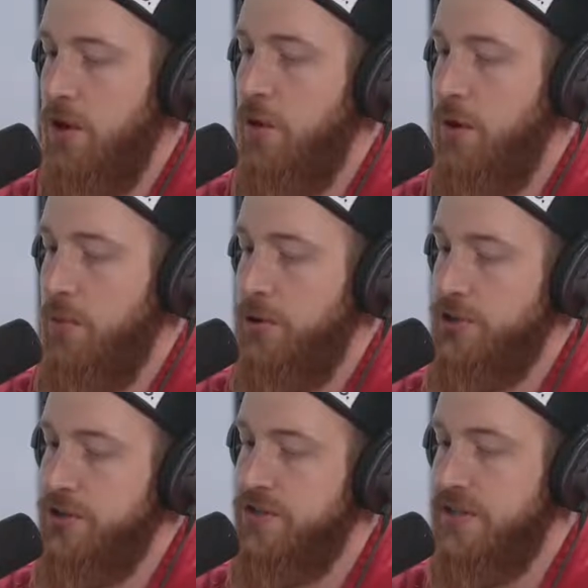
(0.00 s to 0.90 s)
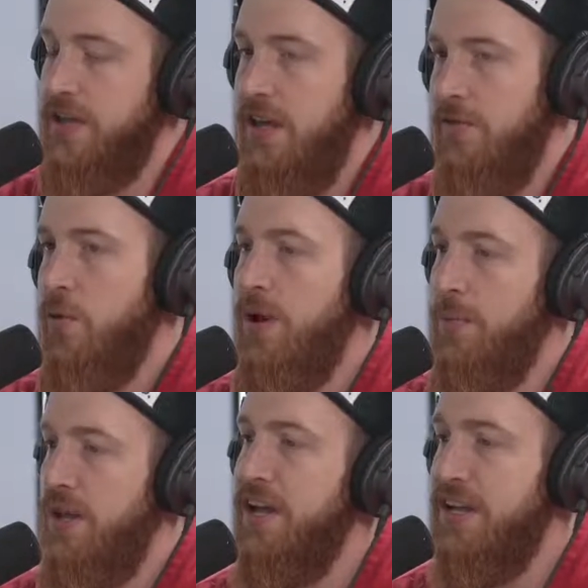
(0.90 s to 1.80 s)
on immersion, because like even when I'm
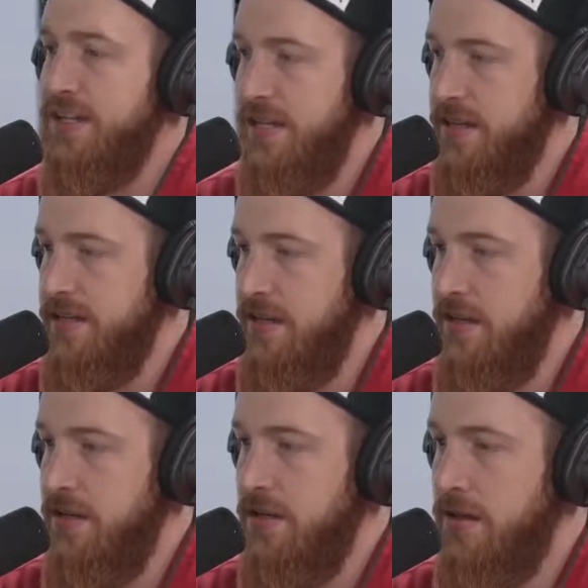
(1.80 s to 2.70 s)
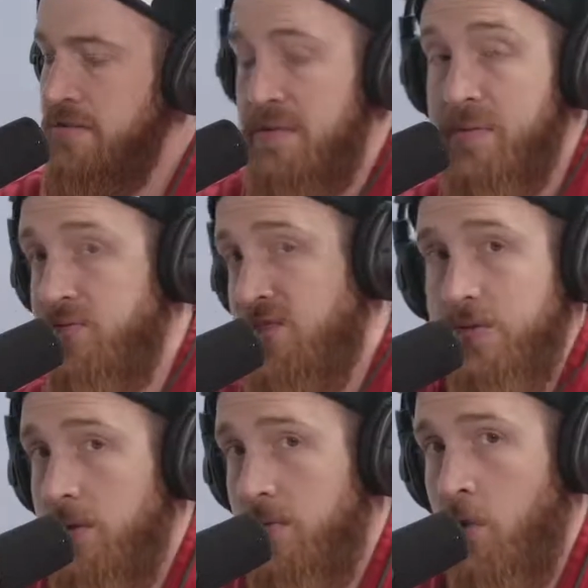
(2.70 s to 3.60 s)
playing D&D, maybe I'm just
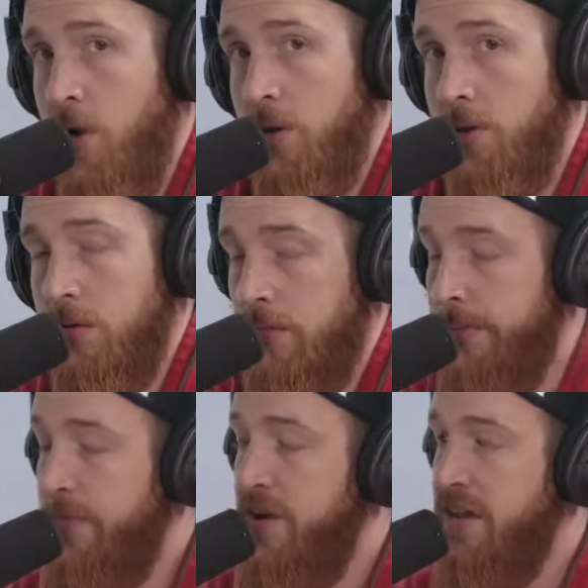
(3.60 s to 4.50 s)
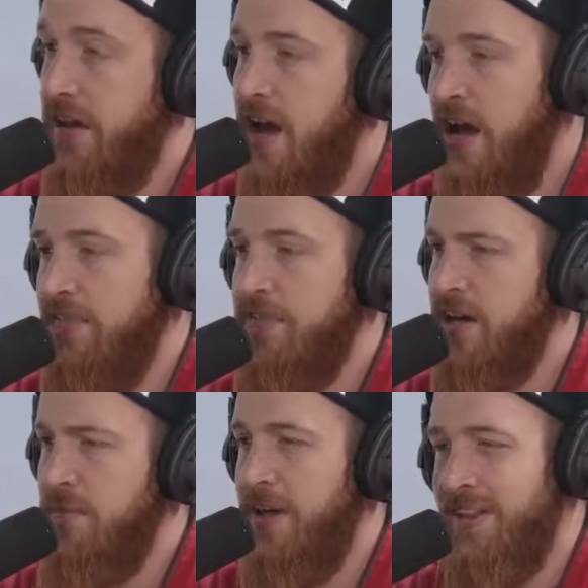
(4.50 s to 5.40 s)
doing it wrong, but like I feel like
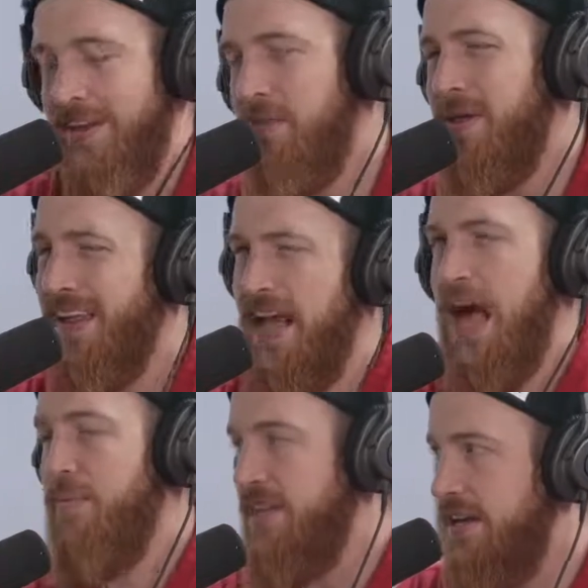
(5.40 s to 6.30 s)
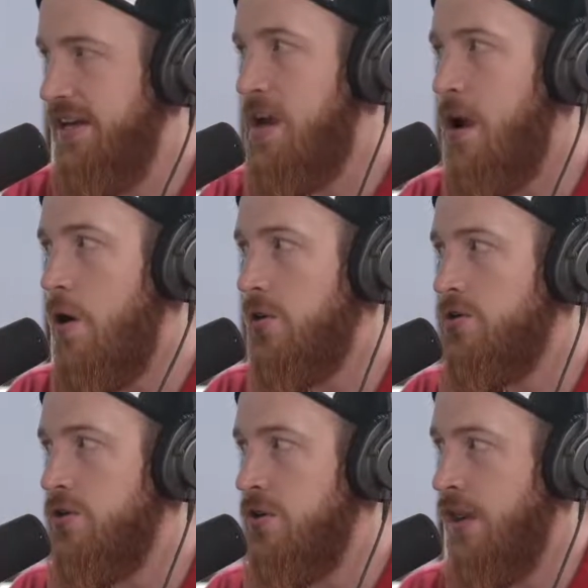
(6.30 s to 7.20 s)
I'm not like hopping into
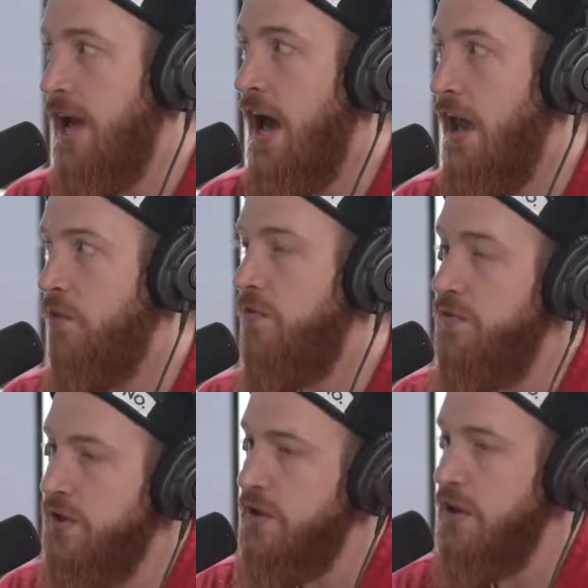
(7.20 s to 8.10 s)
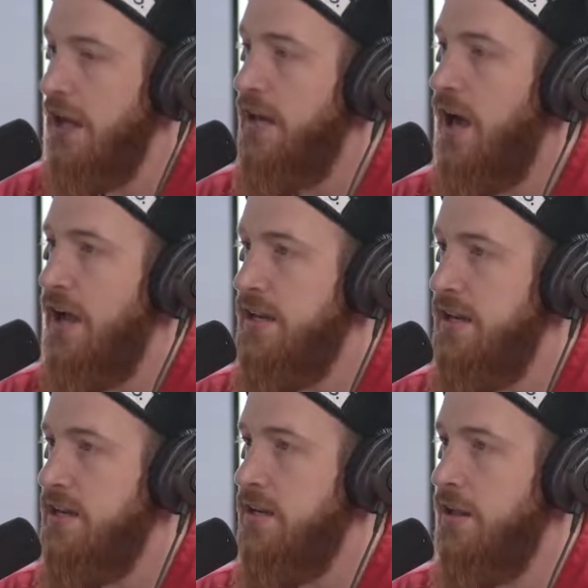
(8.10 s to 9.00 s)
character. Like I don't feel like I
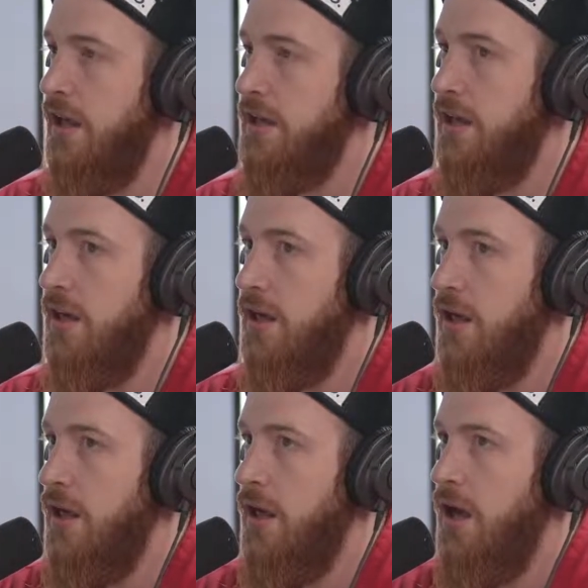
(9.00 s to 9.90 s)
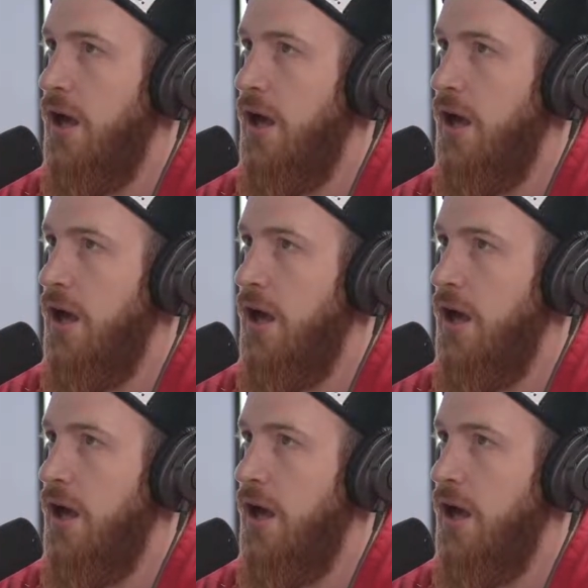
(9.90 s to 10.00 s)
need to like be